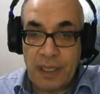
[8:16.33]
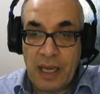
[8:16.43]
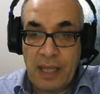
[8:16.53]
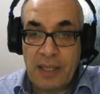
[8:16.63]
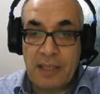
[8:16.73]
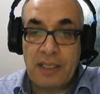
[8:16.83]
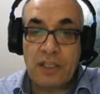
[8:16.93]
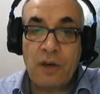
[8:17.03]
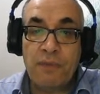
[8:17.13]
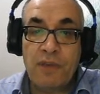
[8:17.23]
And this is
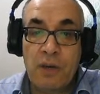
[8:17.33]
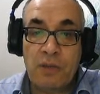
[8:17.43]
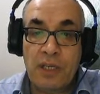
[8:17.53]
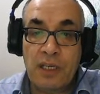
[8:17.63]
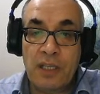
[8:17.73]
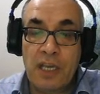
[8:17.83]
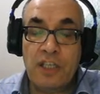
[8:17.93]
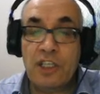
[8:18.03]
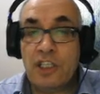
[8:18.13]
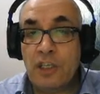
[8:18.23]
confusing. They
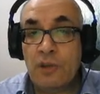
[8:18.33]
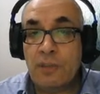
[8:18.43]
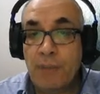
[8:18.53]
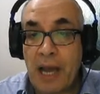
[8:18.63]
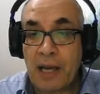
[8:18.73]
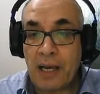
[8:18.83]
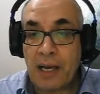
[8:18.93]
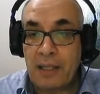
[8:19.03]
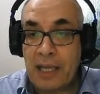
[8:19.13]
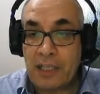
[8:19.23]
just use black,
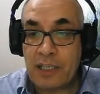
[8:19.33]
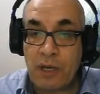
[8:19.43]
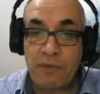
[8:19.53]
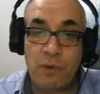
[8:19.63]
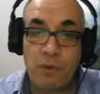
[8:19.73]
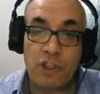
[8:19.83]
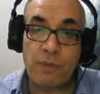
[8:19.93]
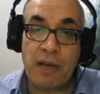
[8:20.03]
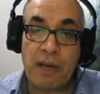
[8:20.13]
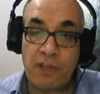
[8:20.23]
and that's why if you watch
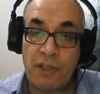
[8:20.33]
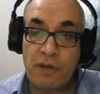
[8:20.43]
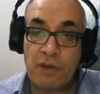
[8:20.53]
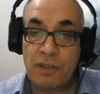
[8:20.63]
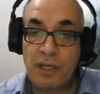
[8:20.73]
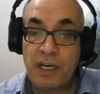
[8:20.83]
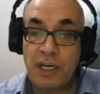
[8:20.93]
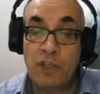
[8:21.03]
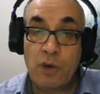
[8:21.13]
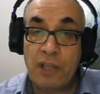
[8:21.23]
my videos, nearly
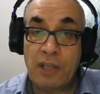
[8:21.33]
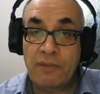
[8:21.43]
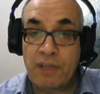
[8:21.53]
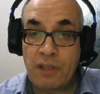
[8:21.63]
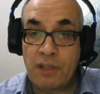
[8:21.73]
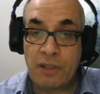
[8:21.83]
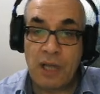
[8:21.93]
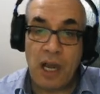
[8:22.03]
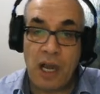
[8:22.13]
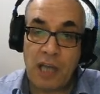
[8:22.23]
200 videos,
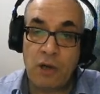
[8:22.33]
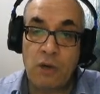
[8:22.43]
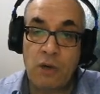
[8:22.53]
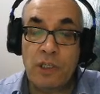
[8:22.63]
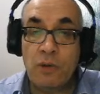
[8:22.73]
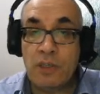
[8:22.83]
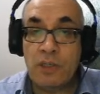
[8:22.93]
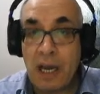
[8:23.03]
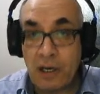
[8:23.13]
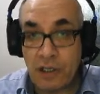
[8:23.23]
I always use
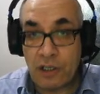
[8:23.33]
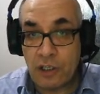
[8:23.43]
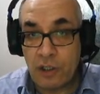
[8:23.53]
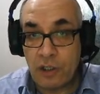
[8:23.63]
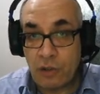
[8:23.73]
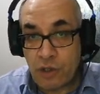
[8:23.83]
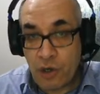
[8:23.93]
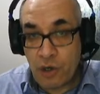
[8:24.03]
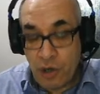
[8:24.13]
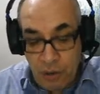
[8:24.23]
colors to
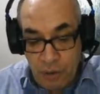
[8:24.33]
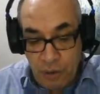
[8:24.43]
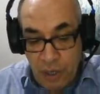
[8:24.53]
show you,